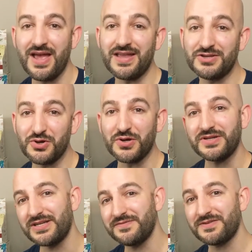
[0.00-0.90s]
and you're in
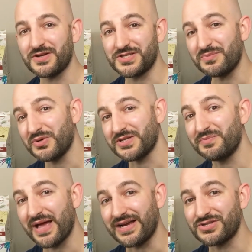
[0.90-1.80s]
need of custom
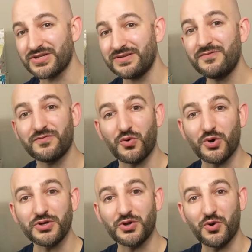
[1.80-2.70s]
printed packaging
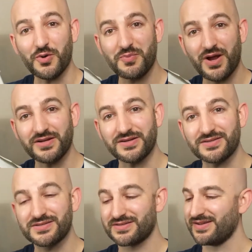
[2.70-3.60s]
for your
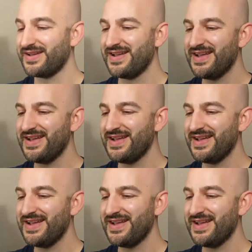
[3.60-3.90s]
products.